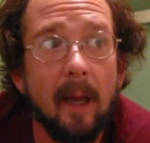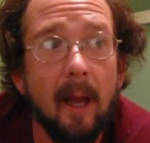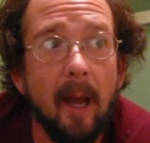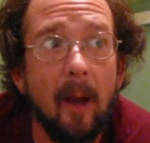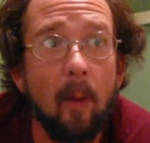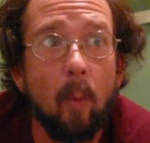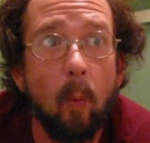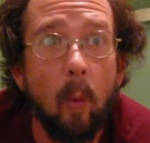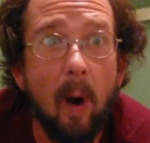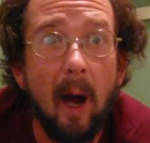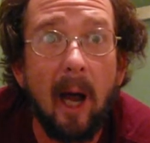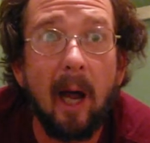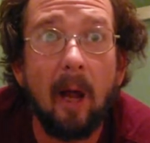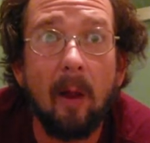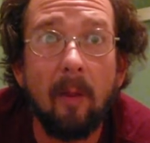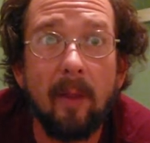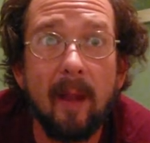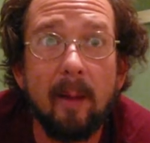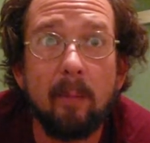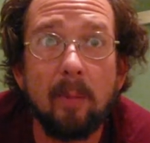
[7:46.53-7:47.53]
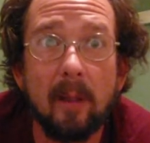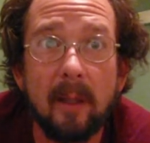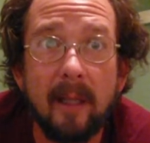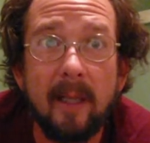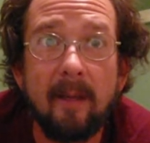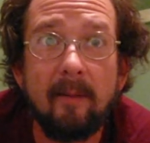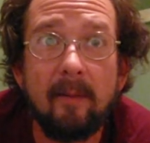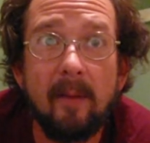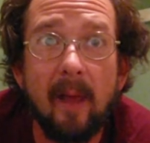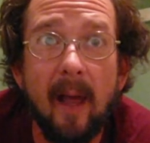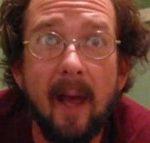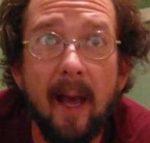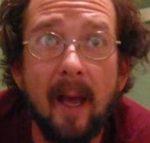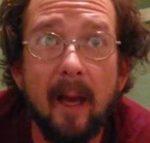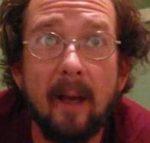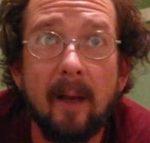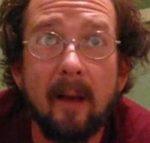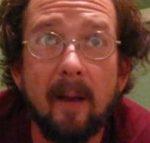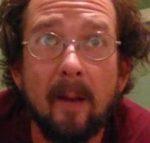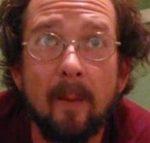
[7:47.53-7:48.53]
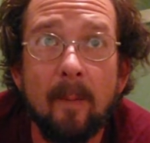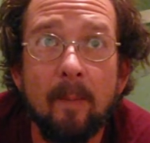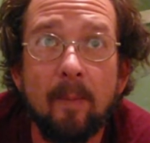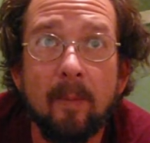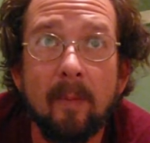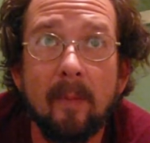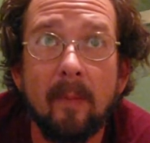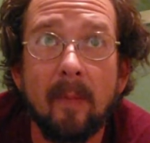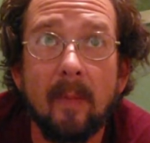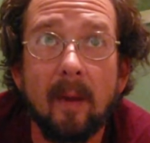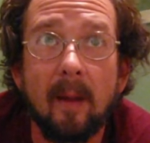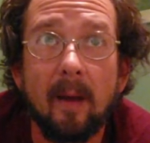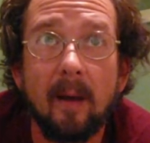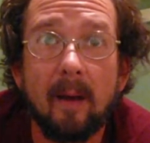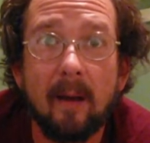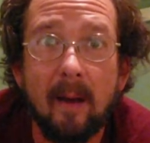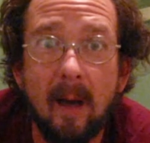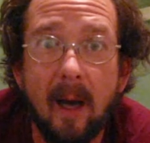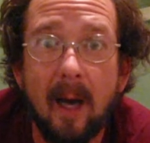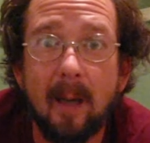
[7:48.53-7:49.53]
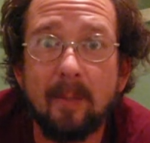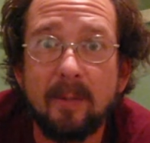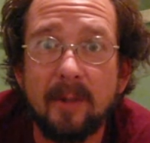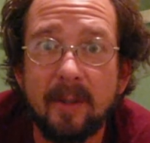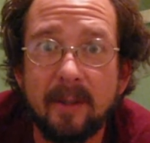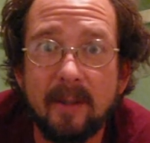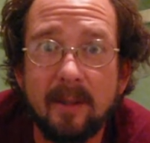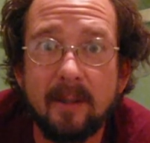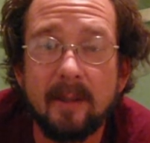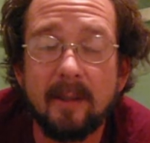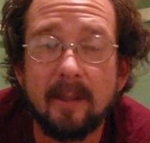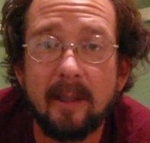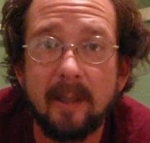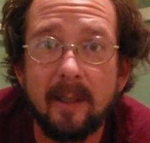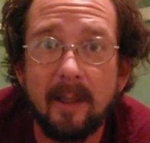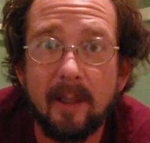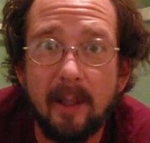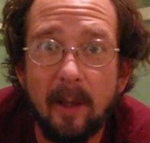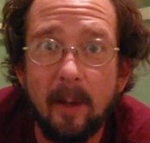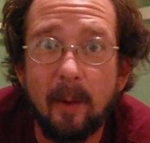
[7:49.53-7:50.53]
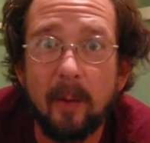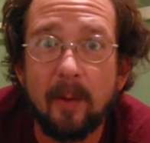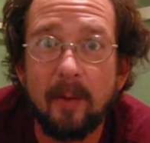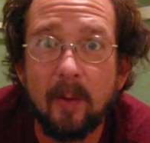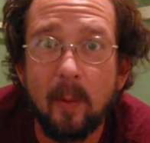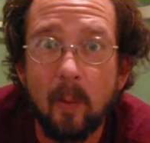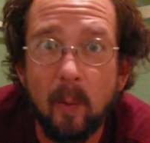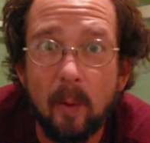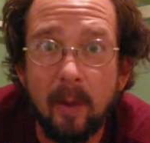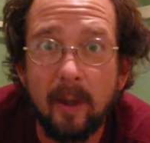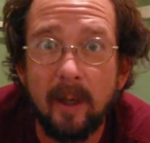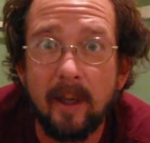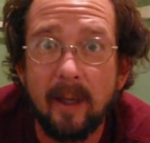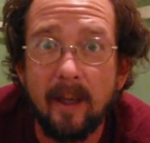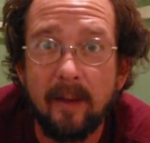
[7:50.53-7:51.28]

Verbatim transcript: And while they believe that, cops are still going to go to work,